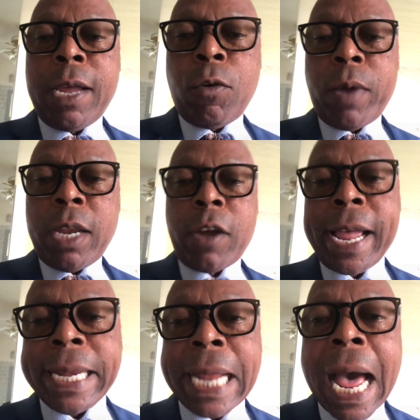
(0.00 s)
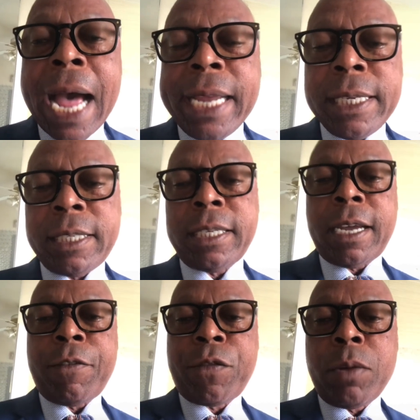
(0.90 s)
well-organized
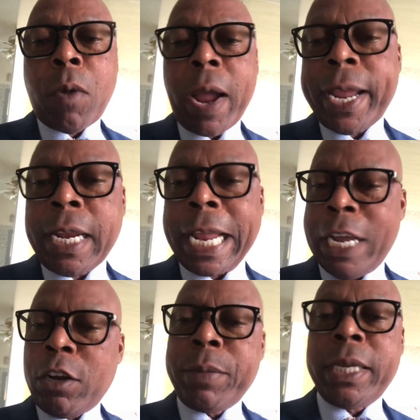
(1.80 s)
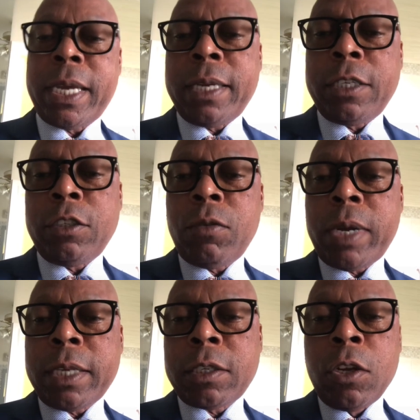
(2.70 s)
free market economy here in the
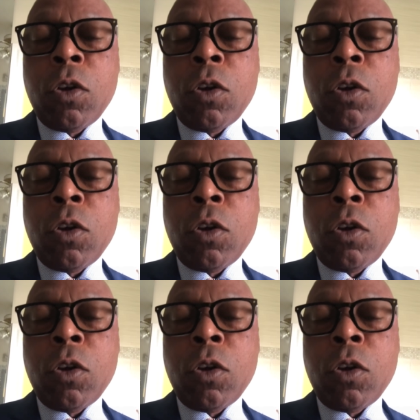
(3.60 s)
U.S.